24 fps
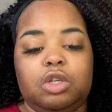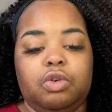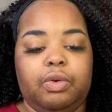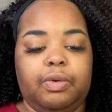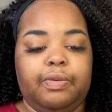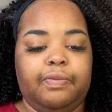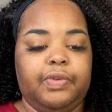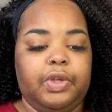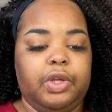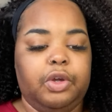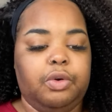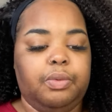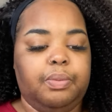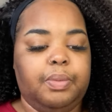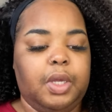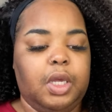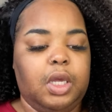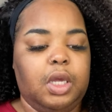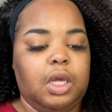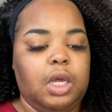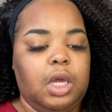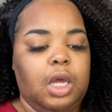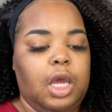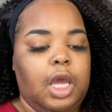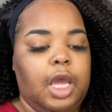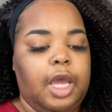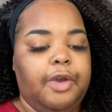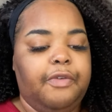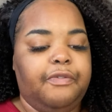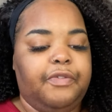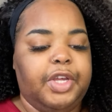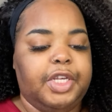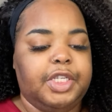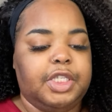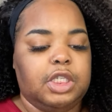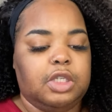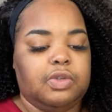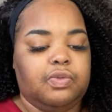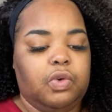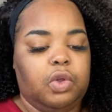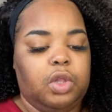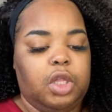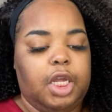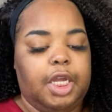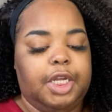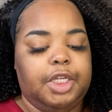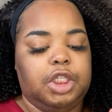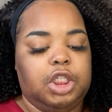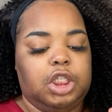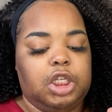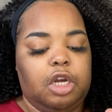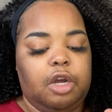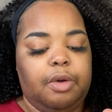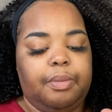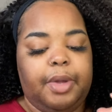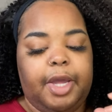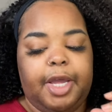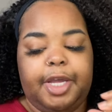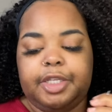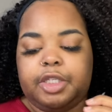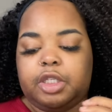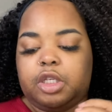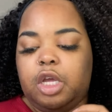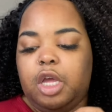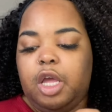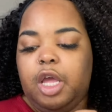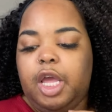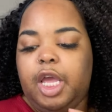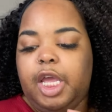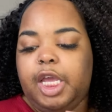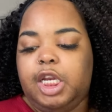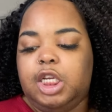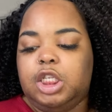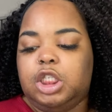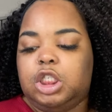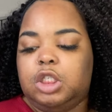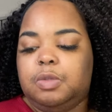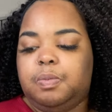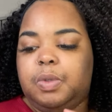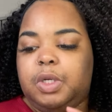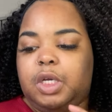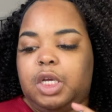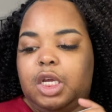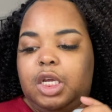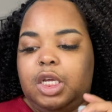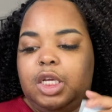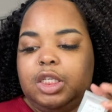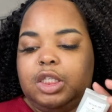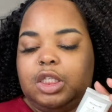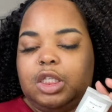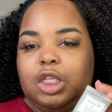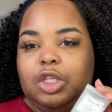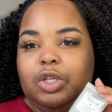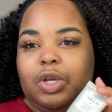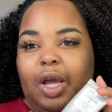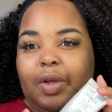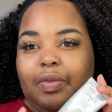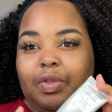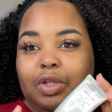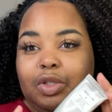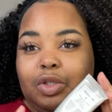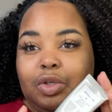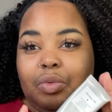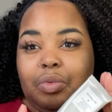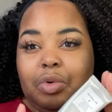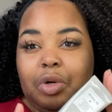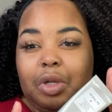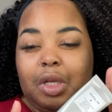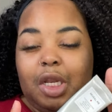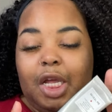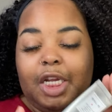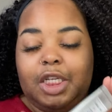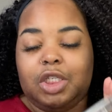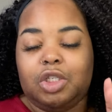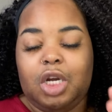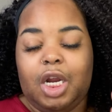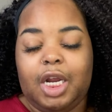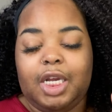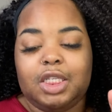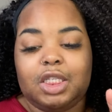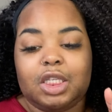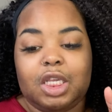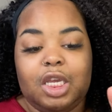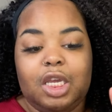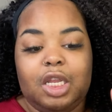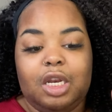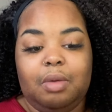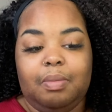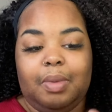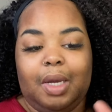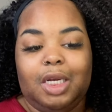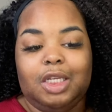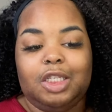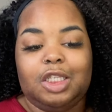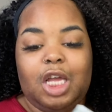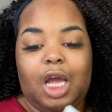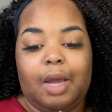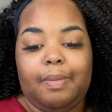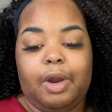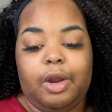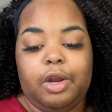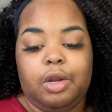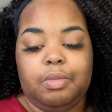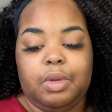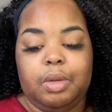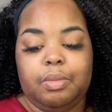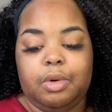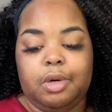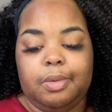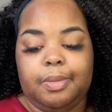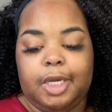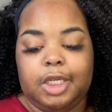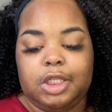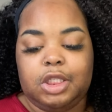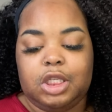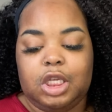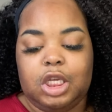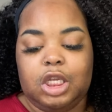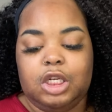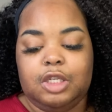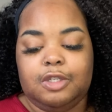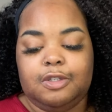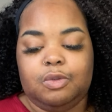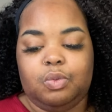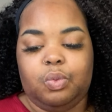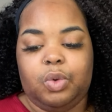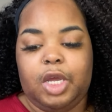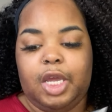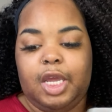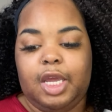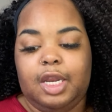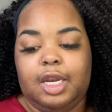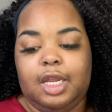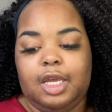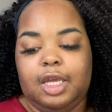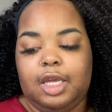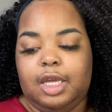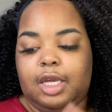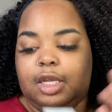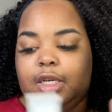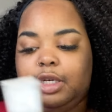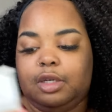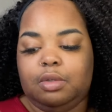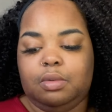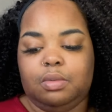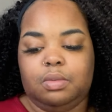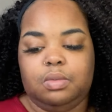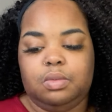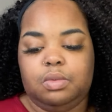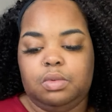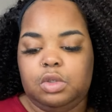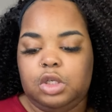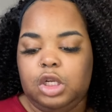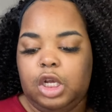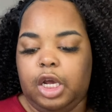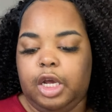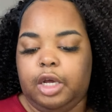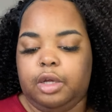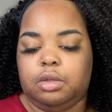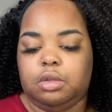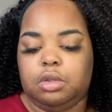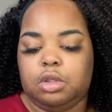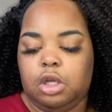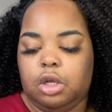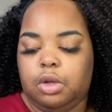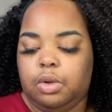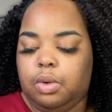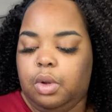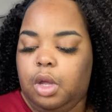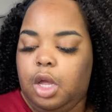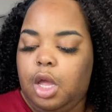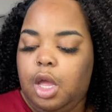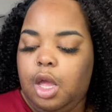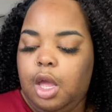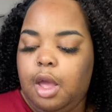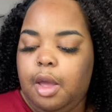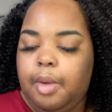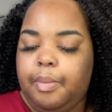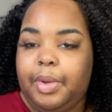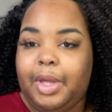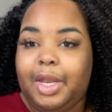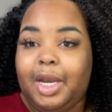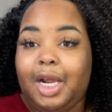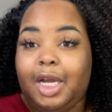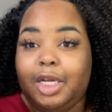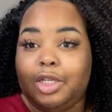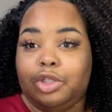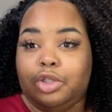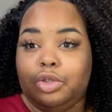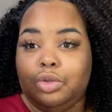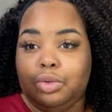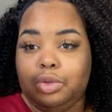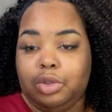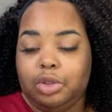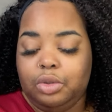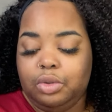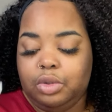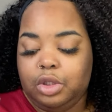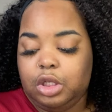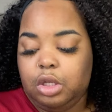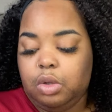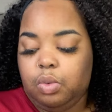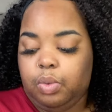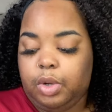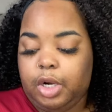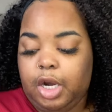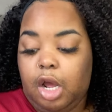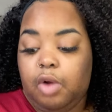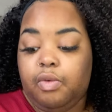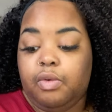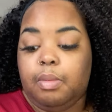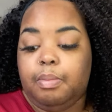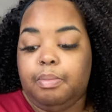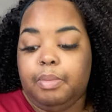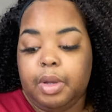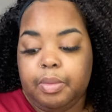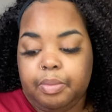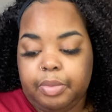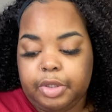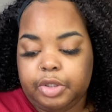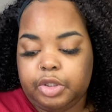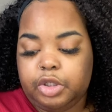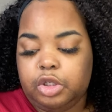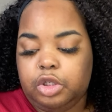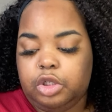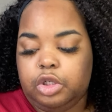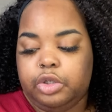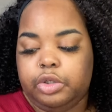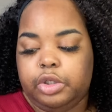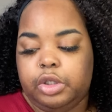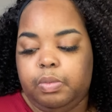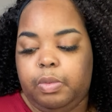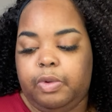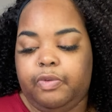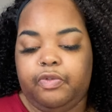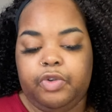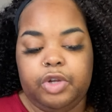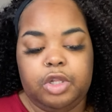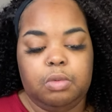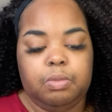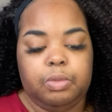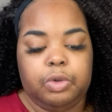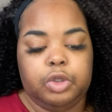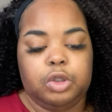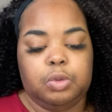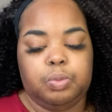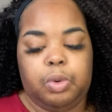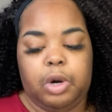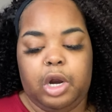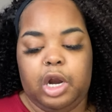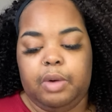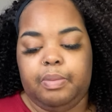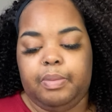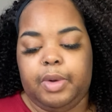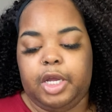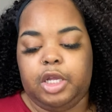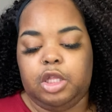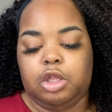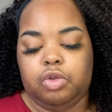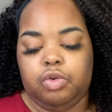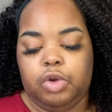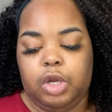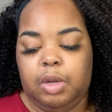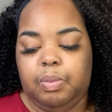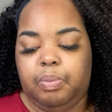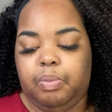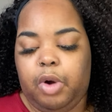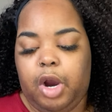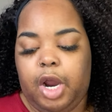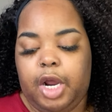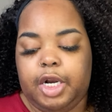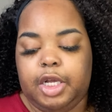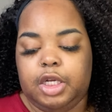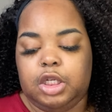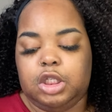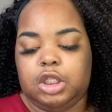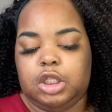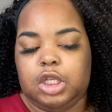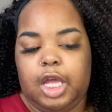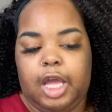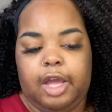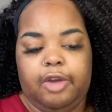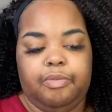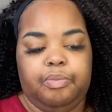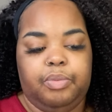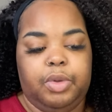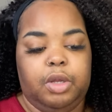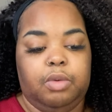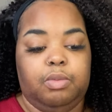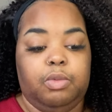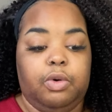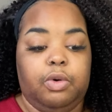the Reveal Me Face Exfoliating Gel Mask, and it's just because you have to do it on like dry skin, and by the time I remember, my skin is wet, and yeah, so, but I do use it when I remember to use it. But for the most part, my three products have been